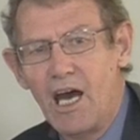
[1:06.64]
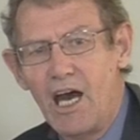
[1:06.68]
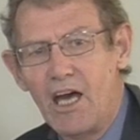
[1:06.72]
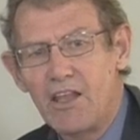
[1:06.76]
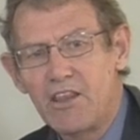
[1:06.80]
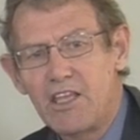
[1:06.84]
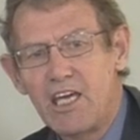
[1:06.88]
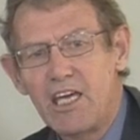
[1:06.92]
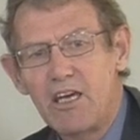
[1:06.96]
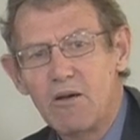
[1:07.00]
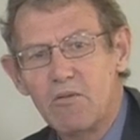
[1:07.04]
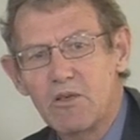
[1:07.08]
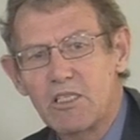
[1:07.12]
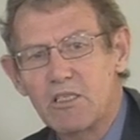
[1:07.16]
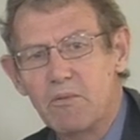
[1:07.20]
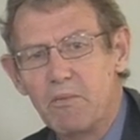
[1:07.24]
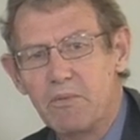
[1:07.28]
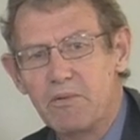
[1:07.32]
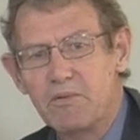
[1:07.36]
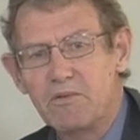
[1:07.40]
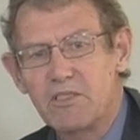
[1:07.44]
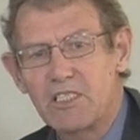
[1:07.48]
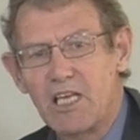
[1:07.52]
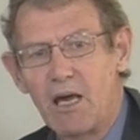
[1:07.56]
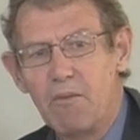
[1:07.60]
I think it was
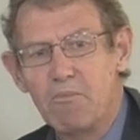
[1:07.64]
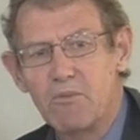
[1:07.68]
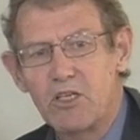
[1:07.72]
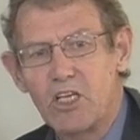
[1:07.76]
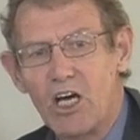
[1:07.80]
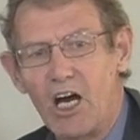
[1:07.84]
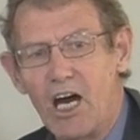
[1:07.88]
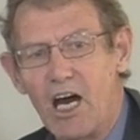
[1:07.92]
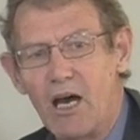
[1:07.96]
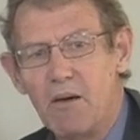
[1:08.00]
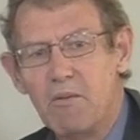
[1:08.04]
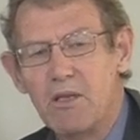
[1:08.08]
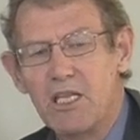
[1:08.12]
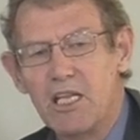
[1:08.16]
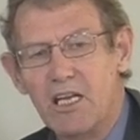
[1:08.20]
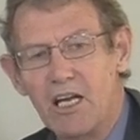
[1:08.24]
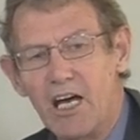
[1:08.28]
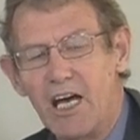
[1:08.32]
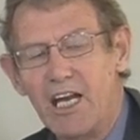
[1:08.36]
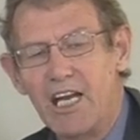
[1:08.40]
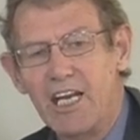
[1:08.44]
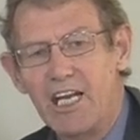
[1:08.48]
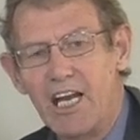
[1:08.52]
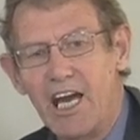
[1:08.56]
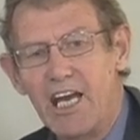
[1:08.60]
some time in the
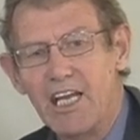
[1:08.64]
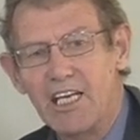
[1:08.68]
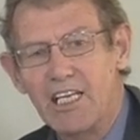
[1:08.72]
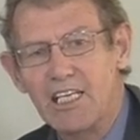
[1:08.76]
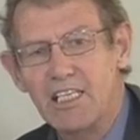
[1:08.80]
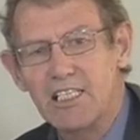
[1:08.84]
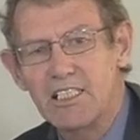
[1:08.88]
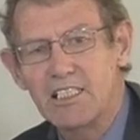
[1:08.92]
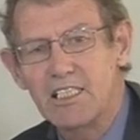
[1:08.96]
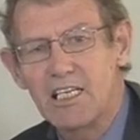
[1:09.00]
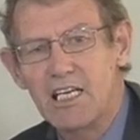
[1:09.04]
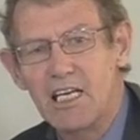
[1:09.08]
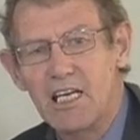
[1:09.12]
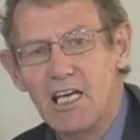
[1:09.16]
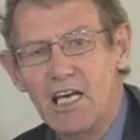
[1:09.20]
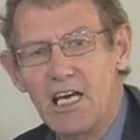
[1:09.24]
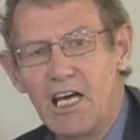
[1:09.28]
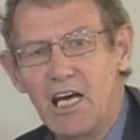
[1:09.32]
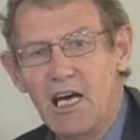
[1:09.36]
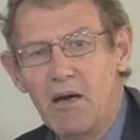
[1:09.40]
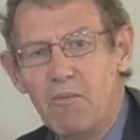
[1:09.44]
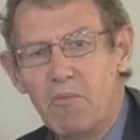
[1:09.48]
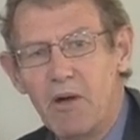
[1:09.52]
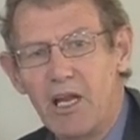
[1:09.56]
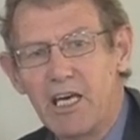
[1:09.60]
1980s,
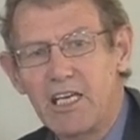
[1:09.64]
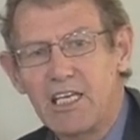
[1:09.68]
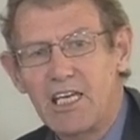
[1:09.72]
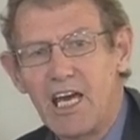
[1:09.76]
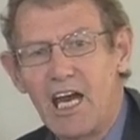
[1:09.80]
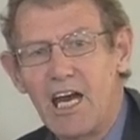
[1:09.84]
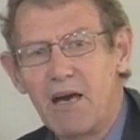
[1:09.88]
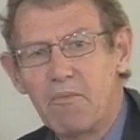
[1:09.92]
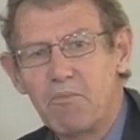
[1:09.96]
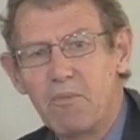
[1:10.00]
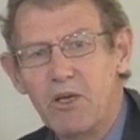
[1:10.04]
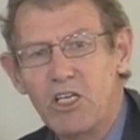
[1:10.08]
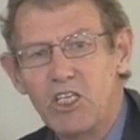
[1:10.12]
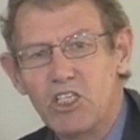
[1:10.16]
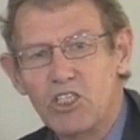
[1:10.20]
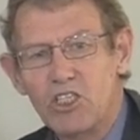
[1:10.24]
but I can't be